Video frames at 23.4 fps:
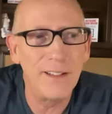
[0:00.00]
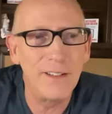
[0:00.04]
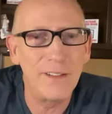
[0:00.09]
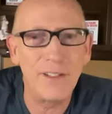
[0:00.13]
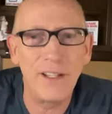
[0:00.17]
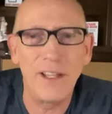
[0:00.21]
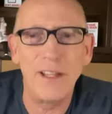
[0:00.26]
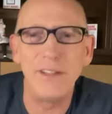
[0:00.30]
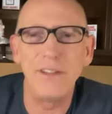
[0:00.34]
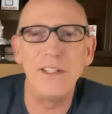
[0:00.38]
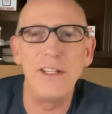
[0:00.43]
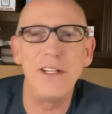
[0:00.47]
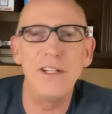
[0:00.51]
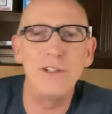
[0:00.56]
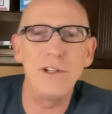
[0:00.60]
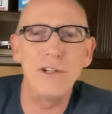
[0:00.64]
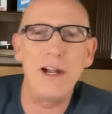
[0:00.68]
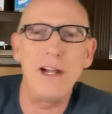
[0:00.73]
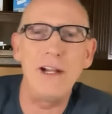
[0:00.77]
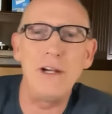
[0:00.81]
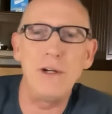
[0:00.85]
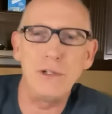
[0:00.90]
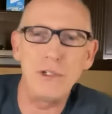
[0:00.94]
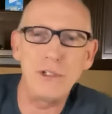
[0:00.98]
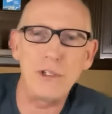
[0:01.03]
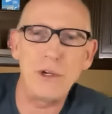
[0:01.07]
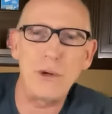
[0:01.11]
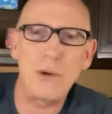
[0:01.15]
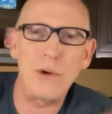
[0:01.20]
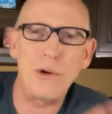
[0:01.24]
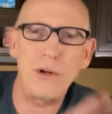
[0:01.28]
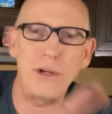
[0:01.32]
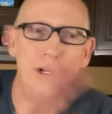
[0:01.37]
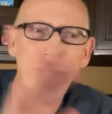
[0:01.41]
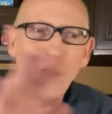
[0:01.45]
The entire
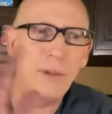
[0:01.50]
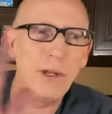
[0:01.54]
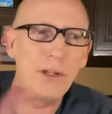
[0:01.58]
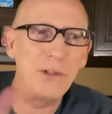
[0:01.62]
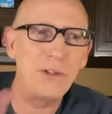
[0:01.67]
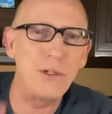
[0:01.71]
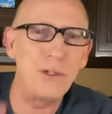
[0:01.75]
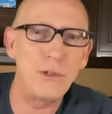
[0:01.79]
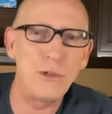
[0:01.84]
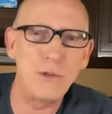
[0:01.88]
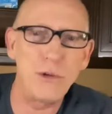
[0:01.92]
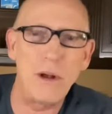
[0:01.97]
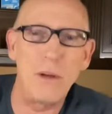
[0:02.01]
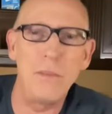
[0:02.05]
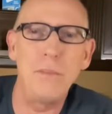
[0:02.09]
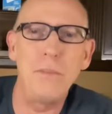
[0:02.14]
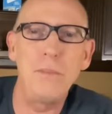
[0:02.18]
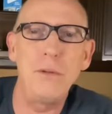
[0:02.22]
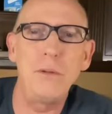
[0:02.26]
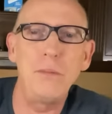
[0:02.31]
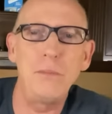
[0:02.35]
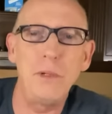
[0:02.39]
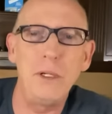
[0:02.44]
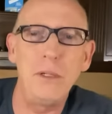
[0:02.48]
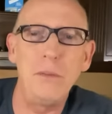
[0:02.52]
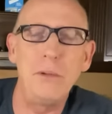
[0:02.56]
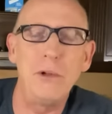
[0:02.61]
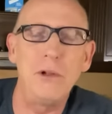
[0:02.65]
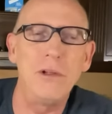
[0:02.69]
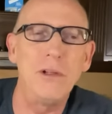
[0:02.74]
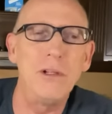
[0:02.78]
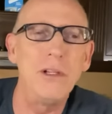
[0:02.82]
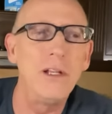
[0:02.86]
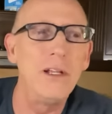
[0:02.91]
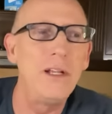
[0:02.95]
story about the Trump
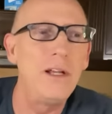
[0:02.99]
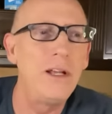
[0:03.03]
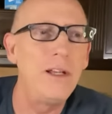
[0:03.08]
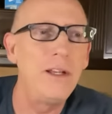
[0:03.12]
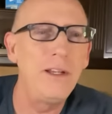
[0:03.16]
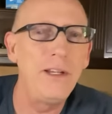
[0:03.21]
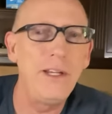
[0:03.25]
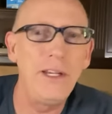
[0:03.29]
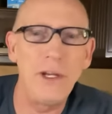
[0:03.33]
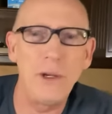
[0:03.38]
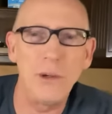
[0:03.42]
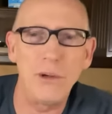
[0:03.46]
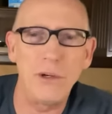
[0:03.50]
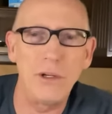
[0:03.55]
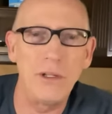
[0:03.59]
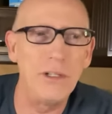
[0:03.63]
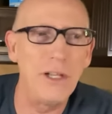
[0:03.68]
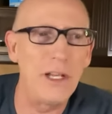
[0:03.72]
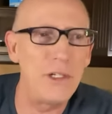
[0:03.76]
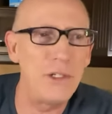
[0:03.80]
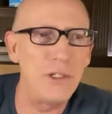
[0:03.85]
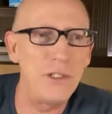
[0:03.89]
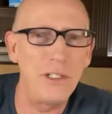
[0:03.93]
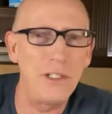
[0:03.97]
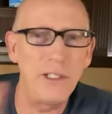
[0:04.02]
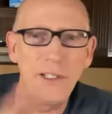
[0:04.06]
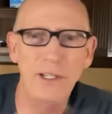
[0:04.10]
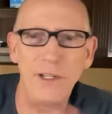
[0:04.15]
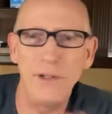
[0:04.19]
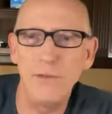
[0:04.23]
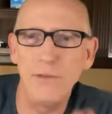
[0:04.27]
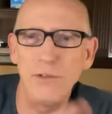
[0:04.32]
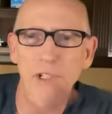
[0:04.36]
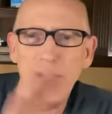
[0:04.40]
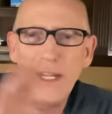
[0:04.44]
people, allegedly
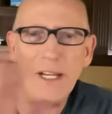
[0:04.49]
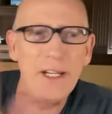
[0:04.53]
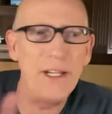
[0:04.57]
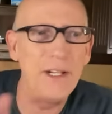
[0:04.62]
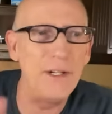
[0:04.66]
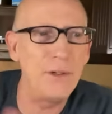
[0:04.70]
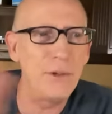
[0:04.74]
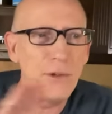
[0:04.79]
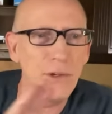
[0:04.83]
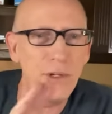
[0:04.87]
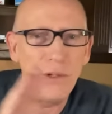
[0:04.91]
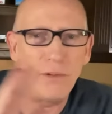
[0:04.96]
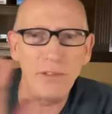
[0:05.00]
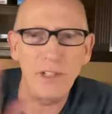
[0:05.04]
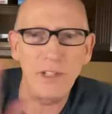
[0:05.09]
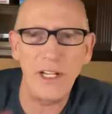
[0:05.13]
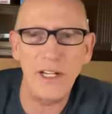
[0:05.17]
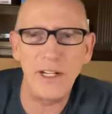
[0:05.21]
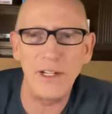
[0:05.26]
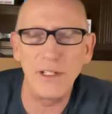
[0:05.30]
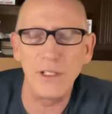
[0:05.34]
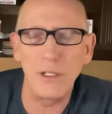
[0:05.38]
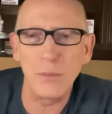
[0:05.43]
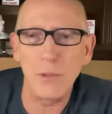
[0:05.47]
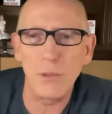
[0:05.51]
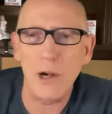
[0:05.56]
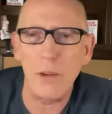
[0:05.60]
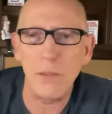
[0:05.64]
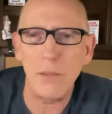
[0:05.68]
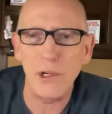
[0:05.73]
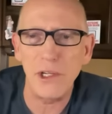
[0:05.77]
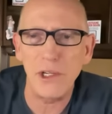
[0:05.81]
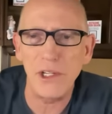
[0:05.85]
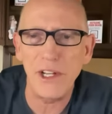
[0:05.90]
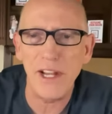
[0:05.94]
inflating or deflating their
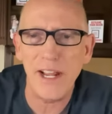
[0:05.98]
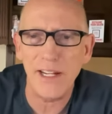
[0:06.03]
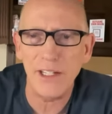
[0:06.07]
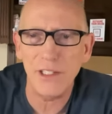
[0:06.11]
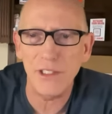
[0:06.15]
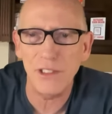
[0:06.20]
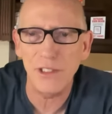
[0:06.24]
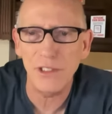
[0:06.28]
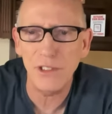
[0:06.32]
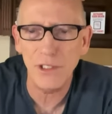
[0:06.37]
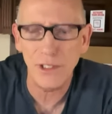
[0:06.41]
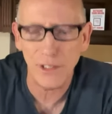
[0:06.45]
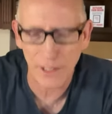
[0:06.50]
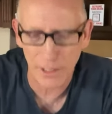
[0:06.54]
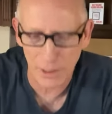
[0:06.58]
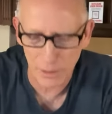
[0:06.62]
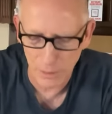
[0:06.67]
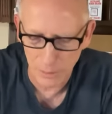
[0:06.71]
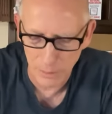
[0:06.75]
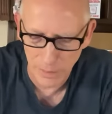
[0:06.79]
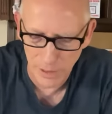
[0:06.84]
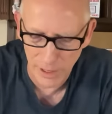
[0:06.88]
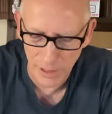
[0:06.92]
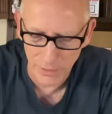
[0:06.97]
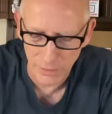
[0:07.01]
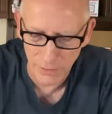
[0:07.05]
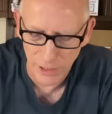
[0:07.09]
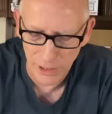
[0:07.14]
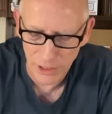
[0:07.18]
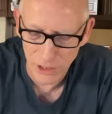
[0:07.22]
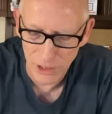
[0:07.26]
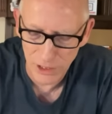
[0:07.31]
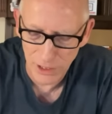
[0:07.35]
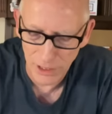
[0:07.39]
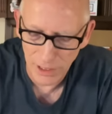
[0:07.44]
property taxes to get
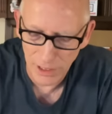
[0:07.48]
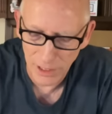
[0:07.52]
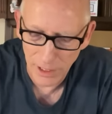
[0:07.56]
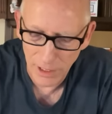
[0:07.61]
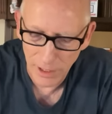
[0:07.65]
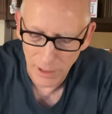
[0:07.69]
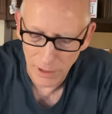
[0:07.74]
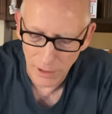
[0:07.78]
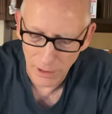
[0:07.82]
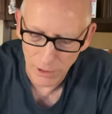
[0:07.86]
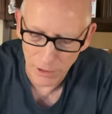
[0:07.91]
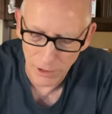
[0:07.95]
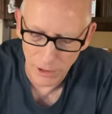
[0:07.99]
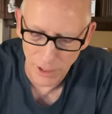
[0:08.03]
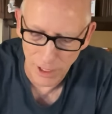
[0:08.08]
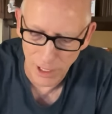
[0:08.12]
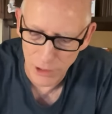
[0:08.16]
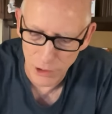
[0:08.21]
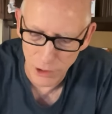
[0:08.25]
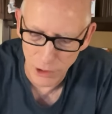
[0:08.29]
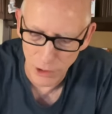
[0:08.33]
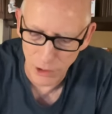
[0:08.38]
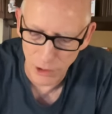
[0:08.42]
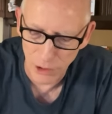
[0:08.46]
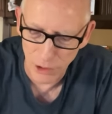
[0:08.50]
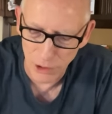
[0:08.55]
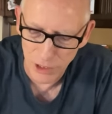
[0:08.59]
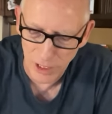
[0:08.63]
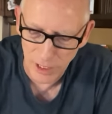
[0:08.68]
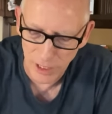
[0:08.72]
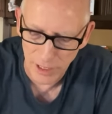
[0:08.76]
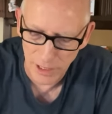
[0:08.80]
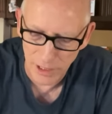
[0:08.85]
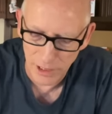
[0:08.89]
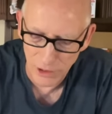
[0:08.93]
benefits. Don Jr.
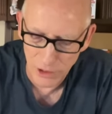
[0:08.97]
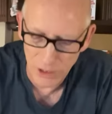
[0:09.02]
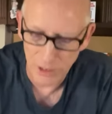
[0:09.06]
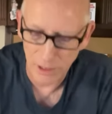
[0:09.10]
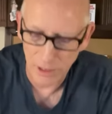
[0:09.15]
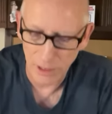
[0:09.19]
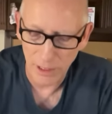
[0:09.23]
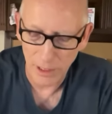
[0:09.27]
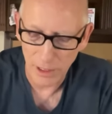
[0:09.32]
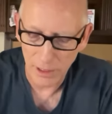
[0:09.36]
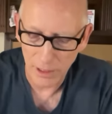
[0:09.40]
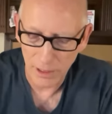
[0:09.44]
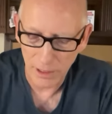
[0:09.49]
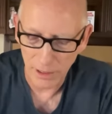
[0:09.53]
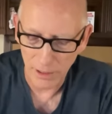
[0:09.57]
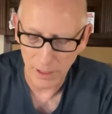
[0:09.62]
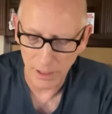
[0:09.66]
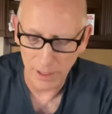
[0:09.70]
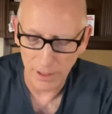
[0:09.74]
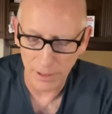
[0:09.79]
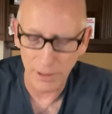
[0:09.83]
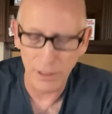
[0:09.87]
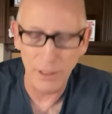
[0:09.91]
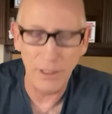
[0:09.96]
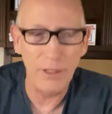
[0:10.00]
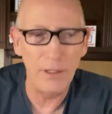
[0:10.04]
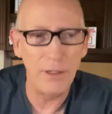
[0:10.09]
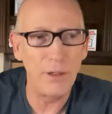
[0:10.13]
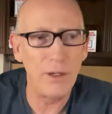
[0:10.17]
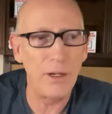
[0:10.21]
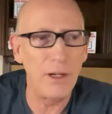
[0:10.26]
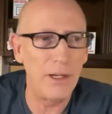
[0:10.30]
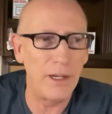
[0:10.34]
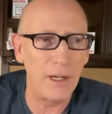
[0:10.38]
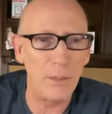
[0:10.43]
says,
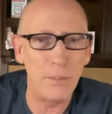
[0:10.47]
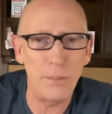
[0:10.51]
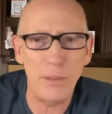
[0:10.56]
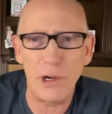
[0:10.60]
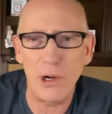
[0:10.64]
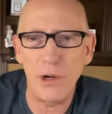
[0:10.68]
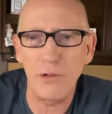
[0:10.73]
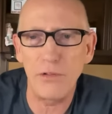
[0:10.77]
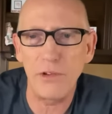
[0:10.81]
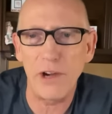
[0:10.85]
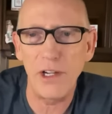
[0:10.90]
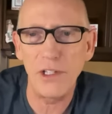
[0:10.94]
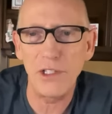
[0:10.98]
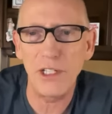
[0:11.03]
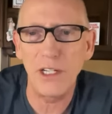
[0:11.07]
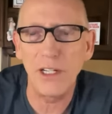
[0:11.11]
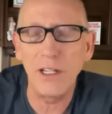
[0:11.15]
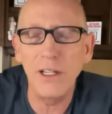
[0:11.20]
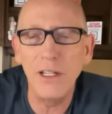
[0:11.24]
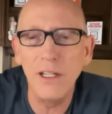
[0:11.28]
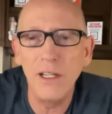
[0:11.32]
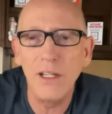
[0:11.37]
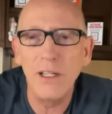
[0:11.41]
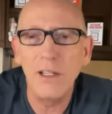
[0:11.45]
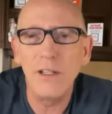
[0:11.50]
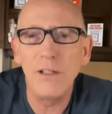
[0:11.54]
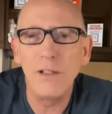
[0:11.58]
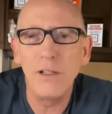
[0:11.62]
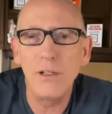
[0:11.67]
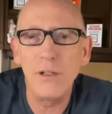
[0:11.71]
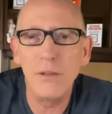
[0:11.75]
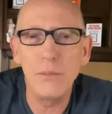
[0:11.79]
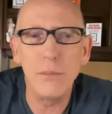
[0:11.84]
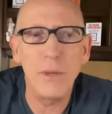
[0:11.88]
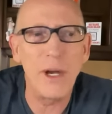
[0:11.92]
and I'm paraphrasing,
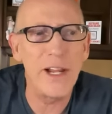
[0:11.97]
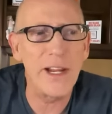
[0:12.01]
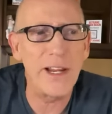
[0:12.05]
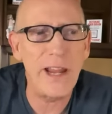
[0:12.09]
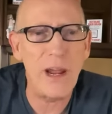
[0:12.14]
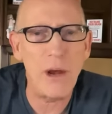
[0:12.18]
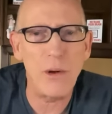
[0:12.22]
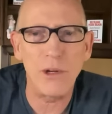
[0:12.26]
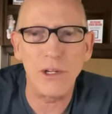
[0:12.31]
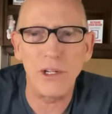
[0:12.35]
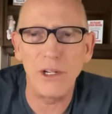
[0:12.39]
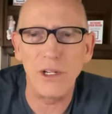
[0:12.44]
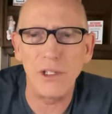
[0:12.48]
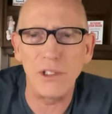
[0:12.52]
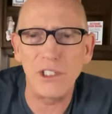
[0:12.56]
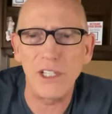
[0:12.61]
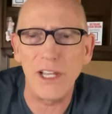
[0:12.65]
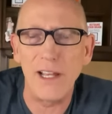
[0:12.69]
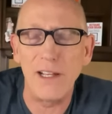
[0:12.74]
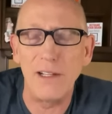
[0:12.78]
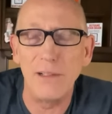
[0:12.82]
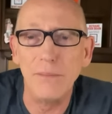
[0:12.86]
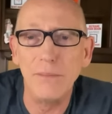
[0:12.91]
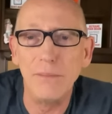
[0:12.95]
my accountant does that.